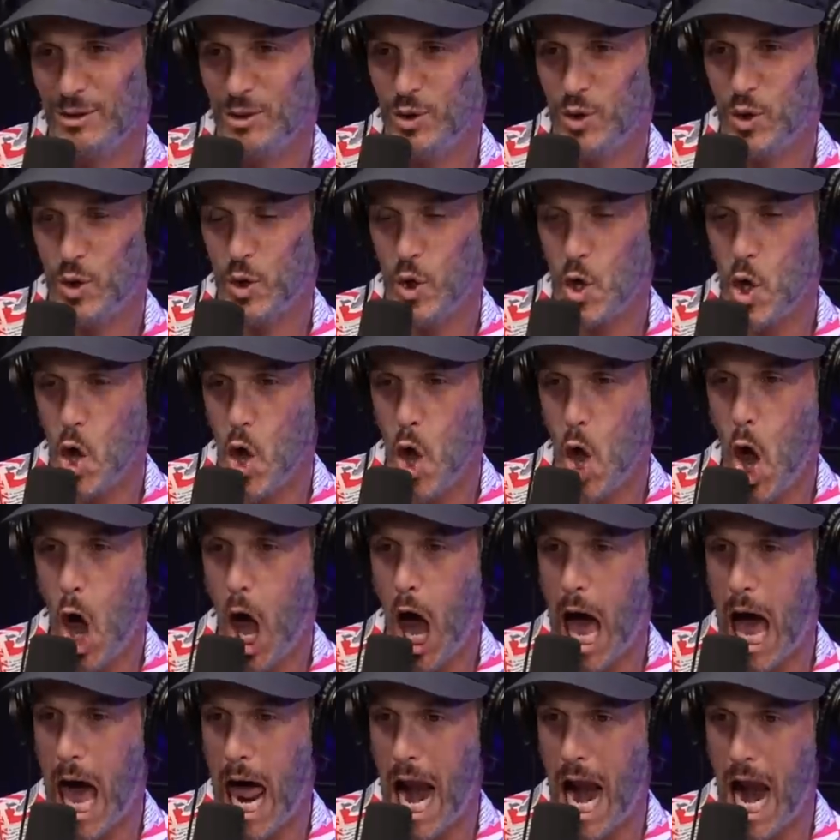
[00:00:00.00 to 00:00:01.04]
No, you were.
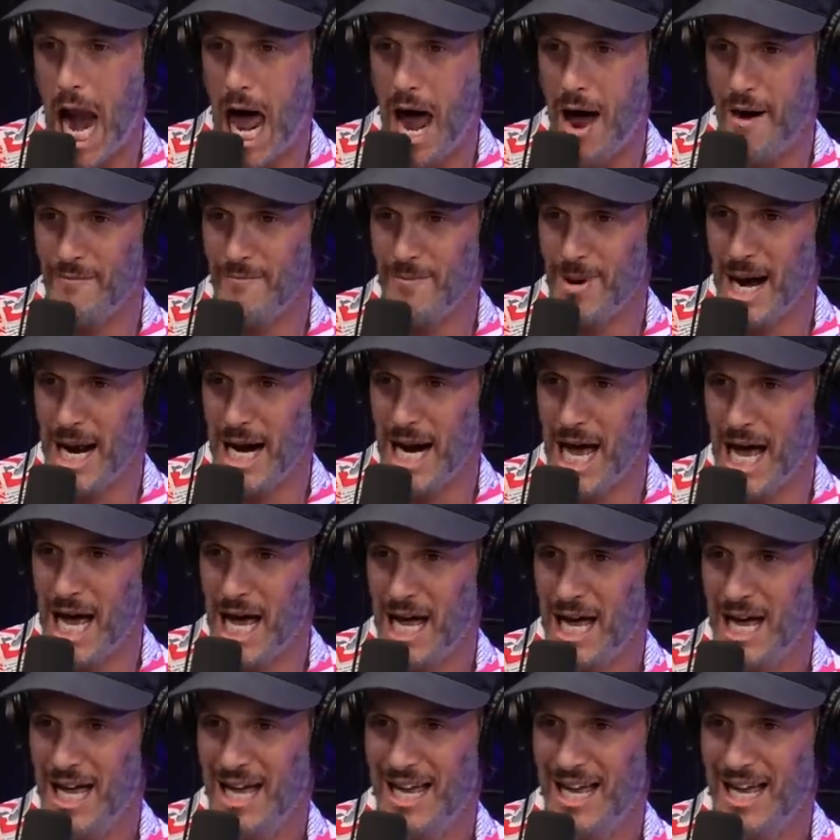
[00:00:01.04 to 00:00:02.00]
Yeah, nah, nah.